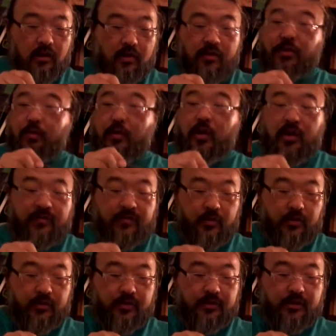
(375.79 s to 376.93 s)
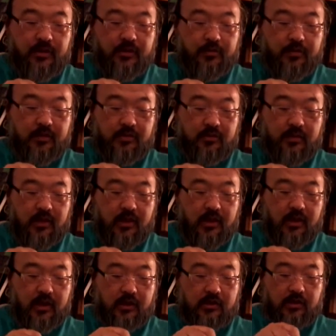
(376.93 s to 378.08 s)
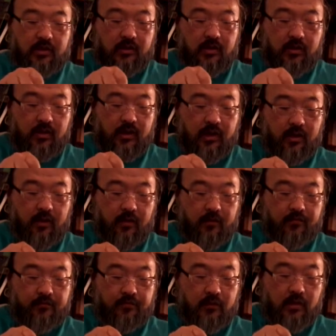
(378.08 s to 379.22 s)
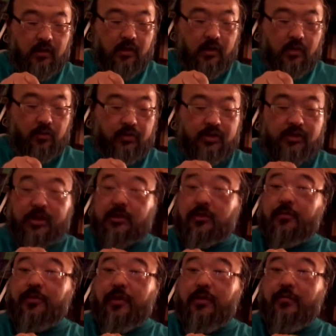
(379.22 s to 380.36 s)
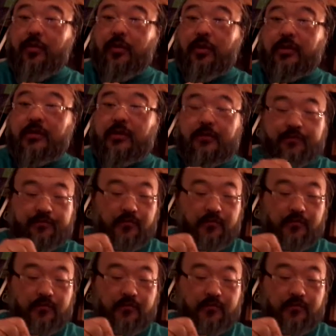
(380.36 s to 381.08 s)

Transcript: throw off all the adjustments of the keys here, which is actually pretty important.